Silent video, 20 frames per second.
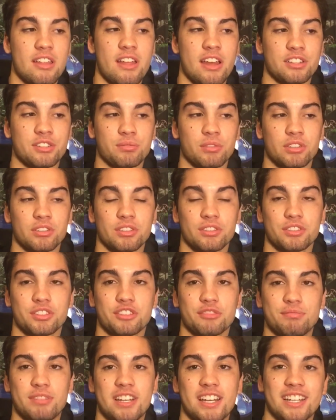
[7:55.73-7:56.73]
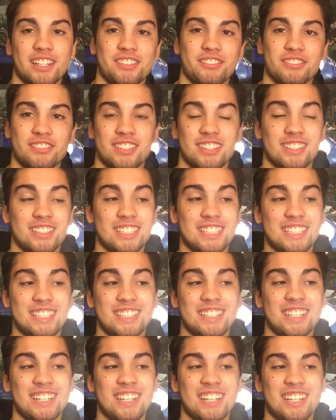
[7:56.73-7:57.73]
That's where the spec
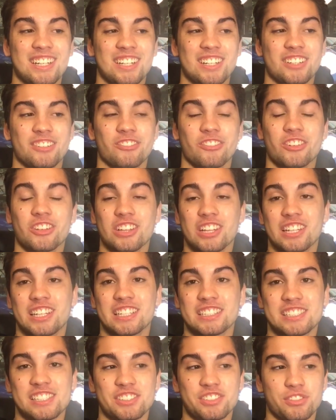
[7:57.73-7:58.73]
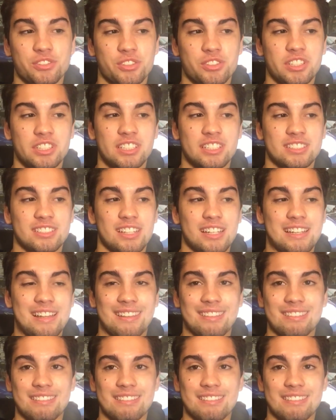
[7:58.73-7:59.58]
really gets interesting. It's like a